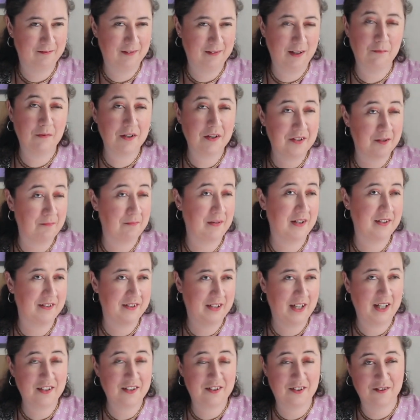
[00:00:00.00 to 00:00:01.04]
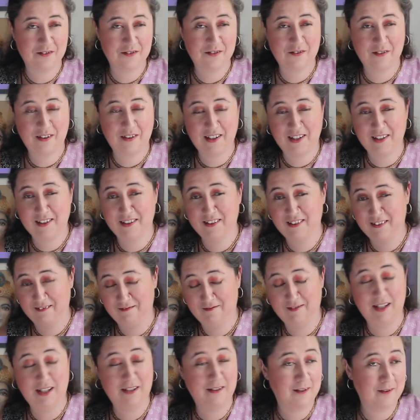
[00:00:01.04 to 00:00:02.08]
It wasn't my statue, so I
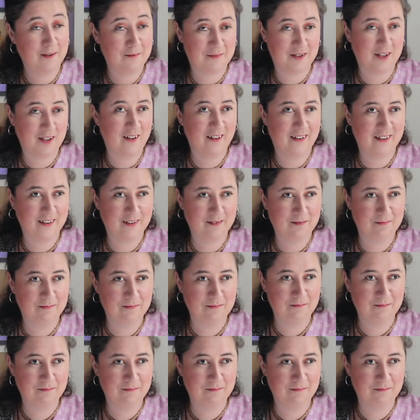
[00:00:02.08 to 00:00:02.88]
said, "No, I'm sorry."